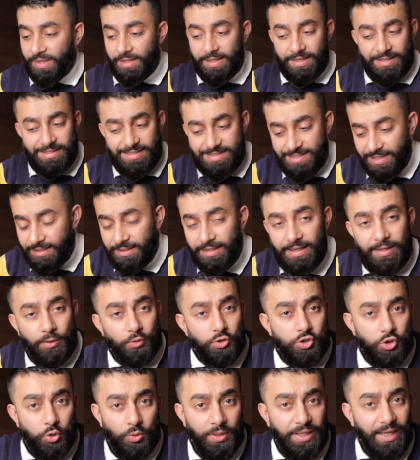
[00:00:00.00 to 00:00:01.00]
can send a
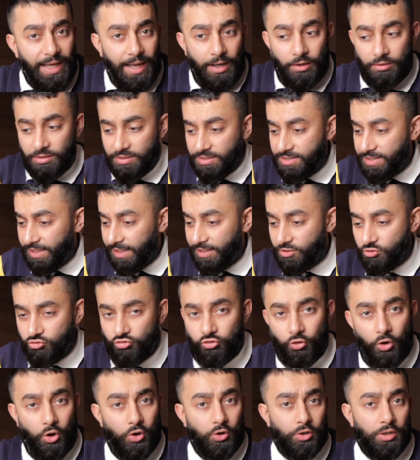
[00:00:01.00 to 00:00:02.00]
little tweet out and say it's
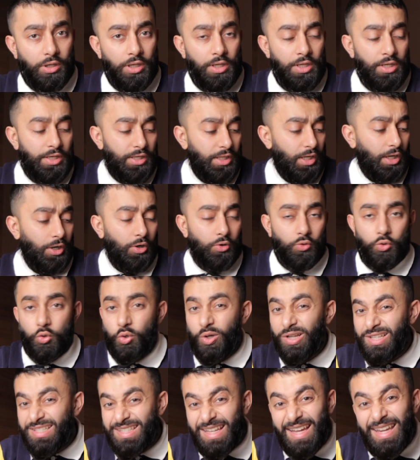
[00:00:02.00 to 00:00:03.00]
wrong, you know,
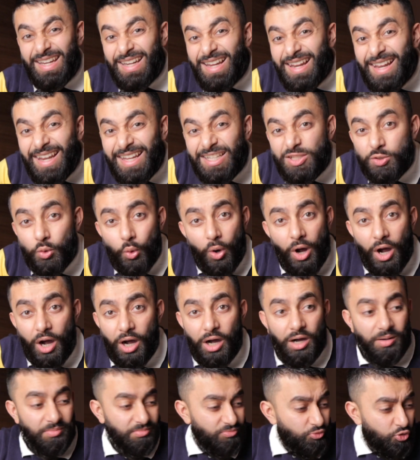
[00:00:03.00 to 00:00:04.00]
who is in a little
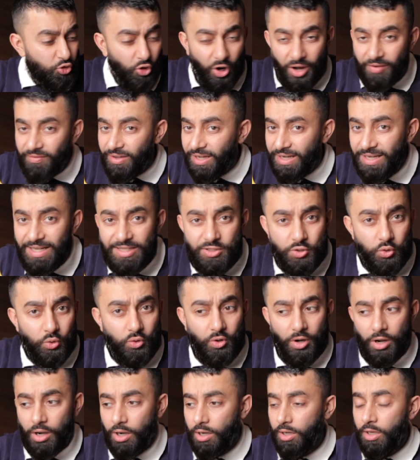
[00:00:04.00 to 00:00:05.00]
hut, driving a little
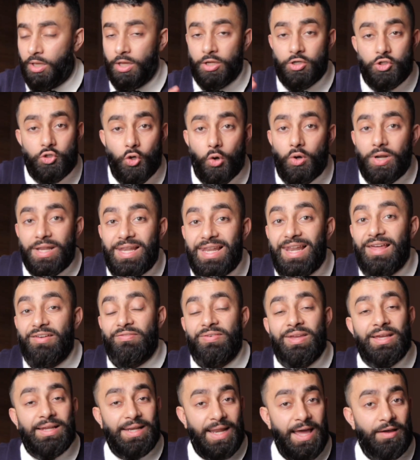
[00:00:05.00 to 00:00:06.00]
car, not
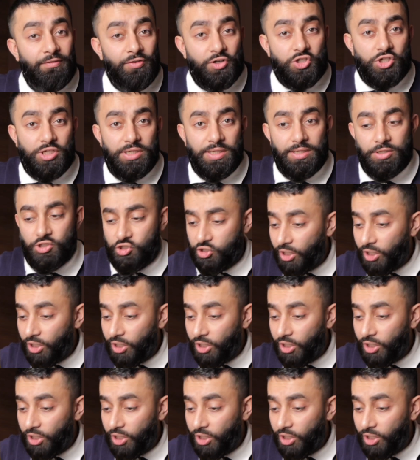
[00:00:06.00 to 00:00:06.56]
living lavishly,